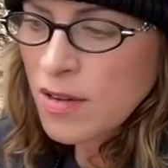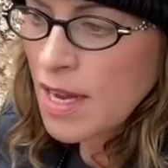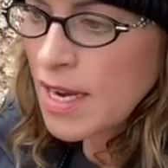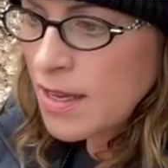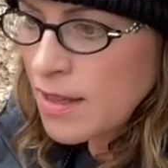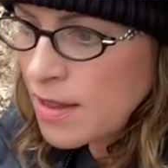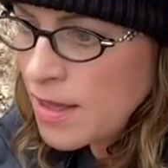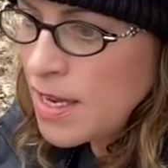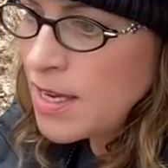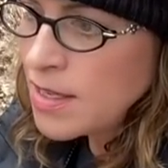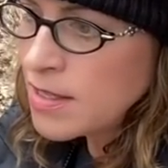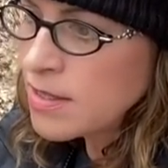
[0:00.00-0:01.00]
Like
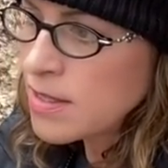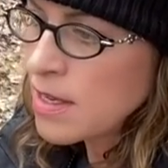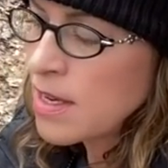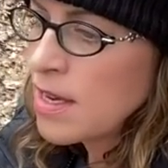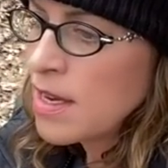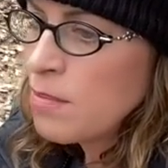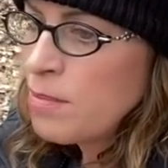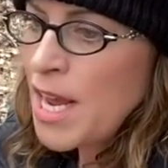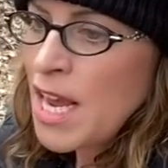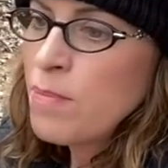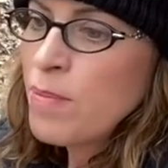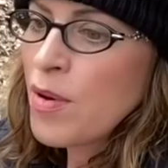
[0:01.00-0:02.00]
these
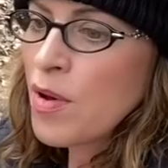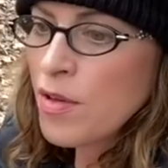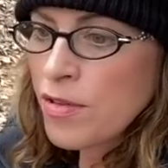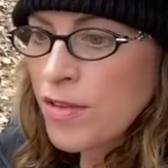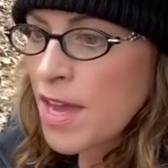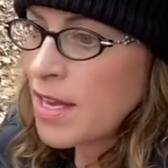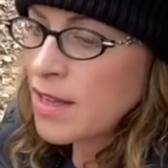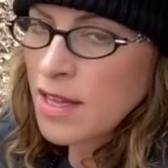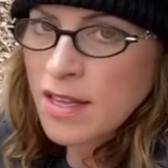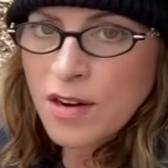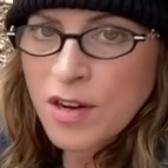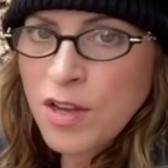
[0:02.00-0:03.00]
people think that
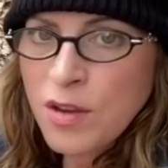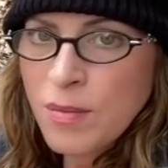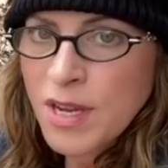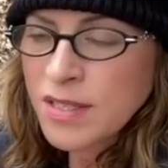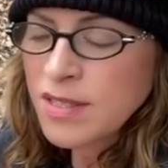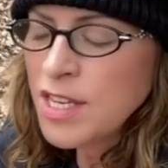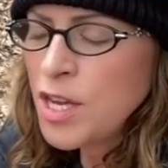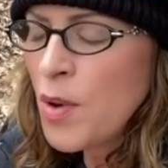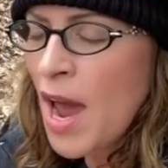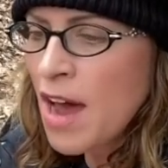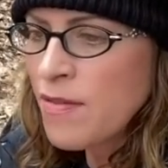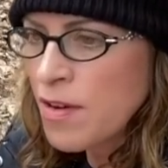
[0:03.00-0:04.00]
they're humans. See, you
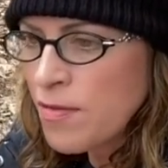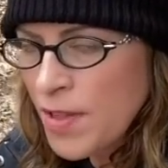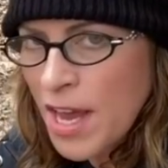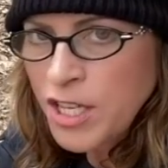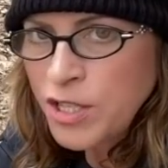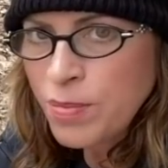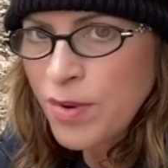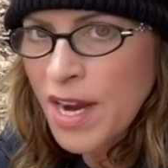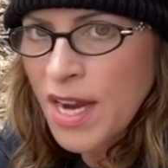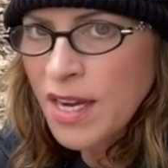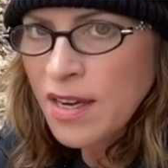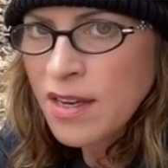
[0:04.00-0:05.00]
have a flesh
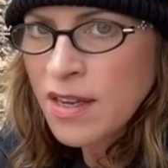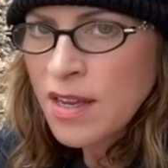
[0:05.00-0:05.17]
brain.